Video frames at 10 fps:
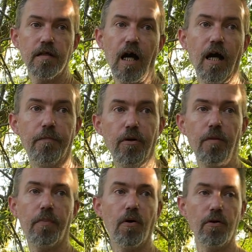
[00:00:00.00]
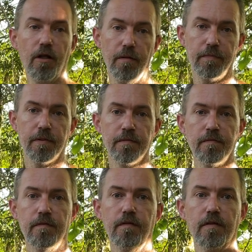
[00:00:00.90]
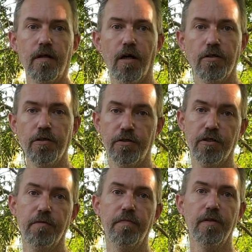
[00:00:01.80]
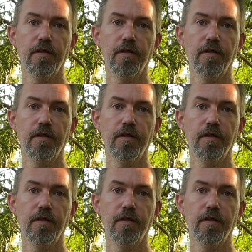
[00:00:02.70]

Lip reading: had put a poll up on YouTube,